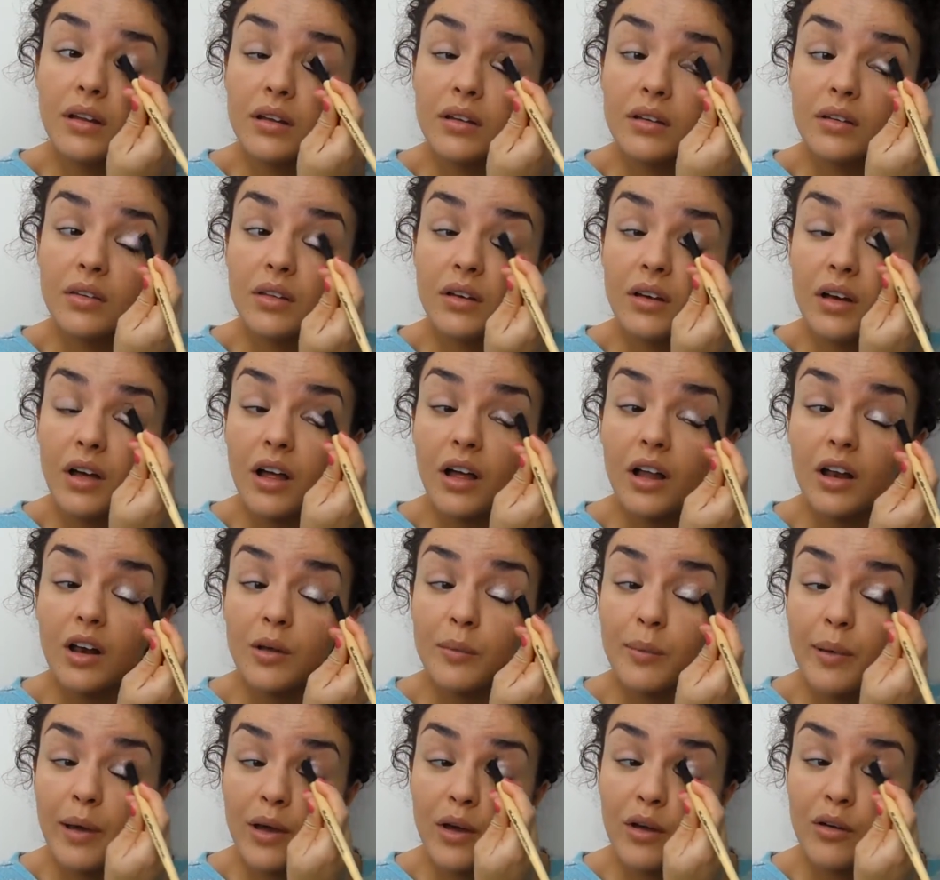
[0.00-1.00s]
And the
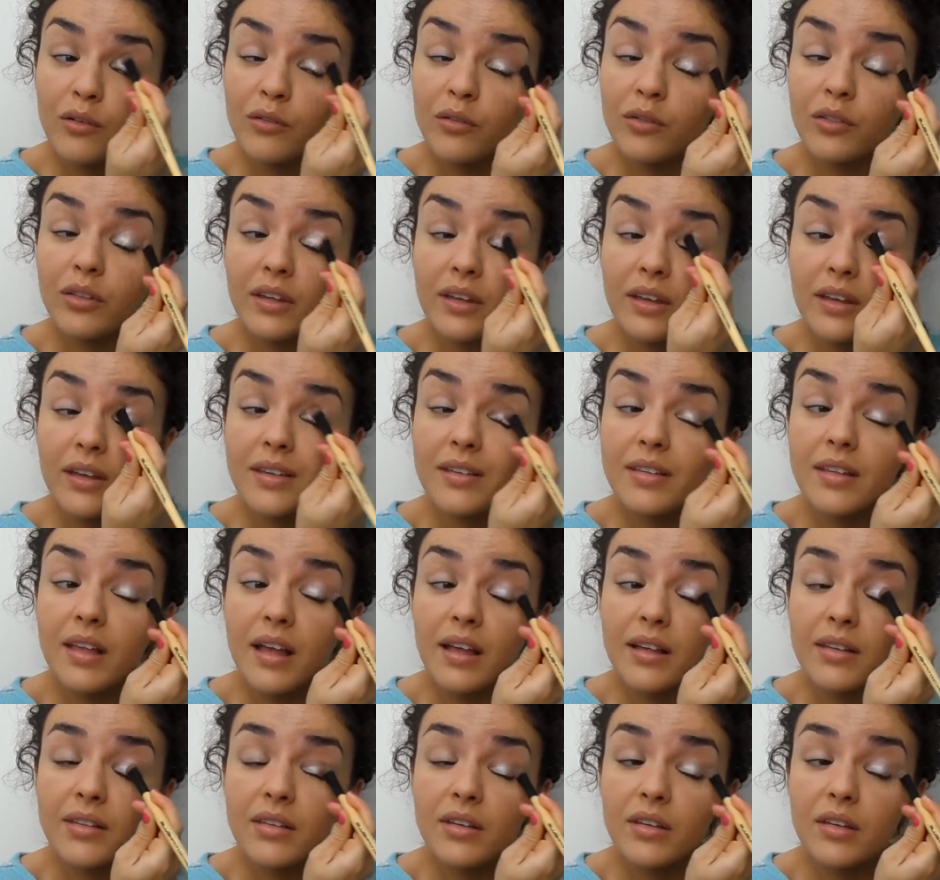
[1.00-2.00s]
colour payoff on these,
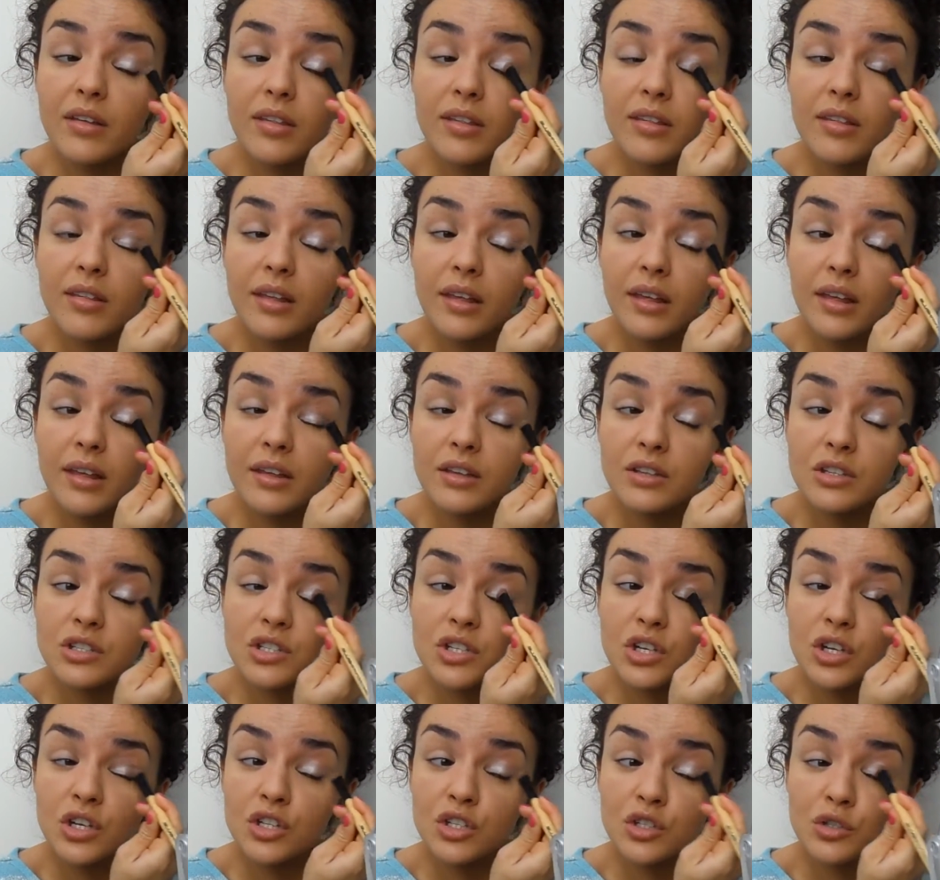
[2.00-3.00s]
as you can see, is
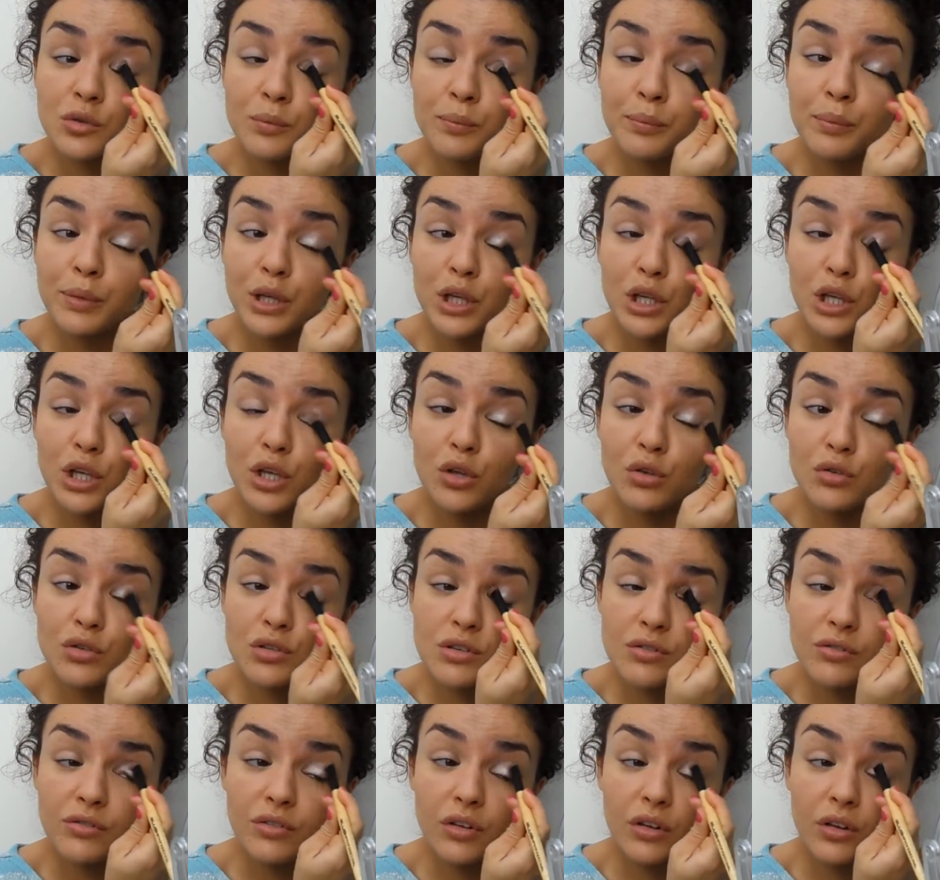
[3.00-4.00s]
just
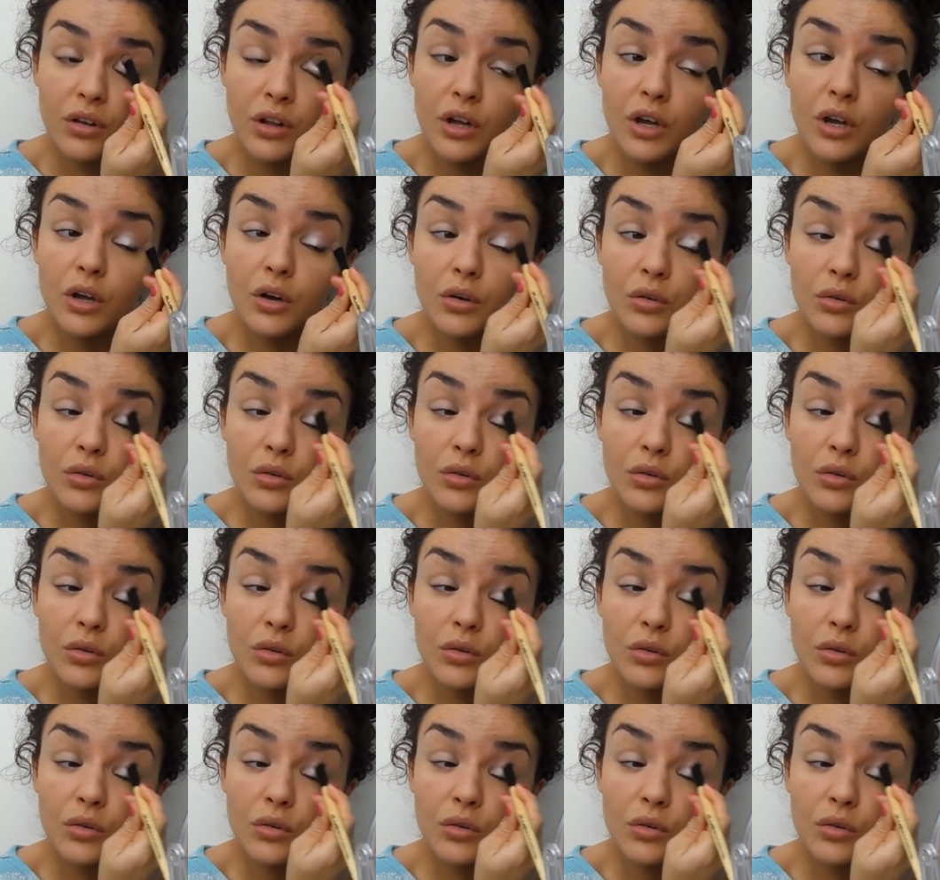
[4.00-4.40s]
beautiful.